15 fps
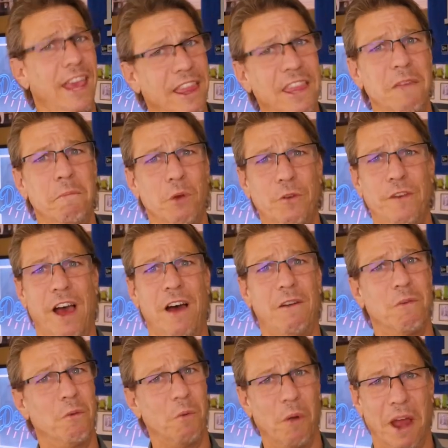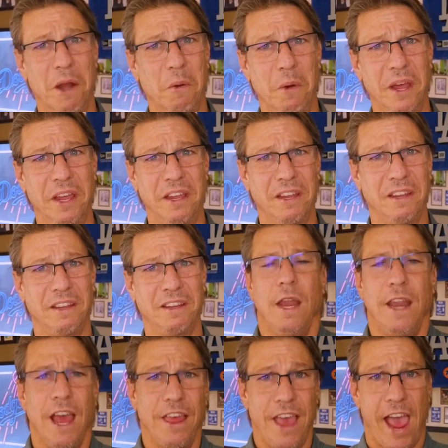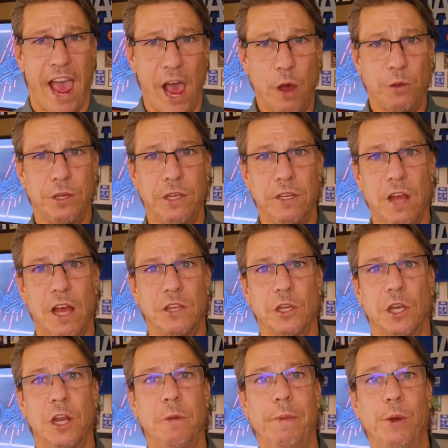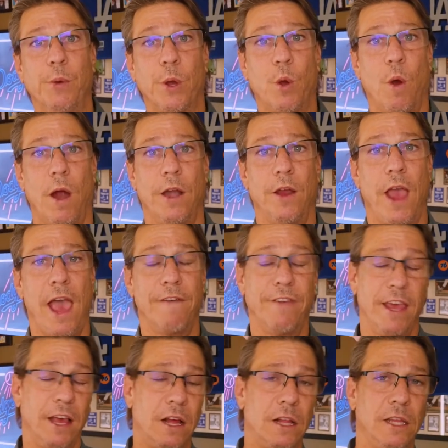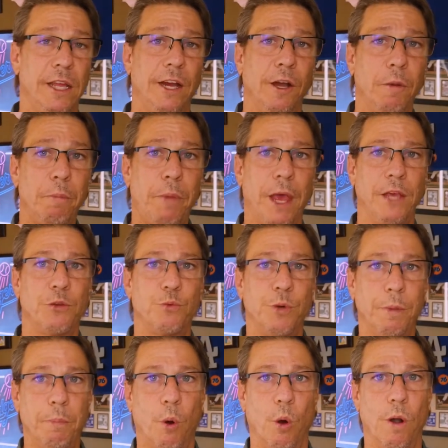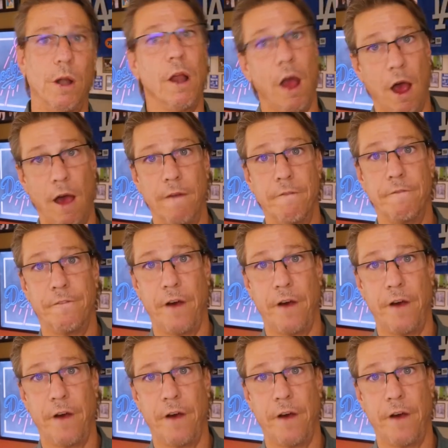and then move out right away. Now, the house is also gonna be required to have a clear pest report on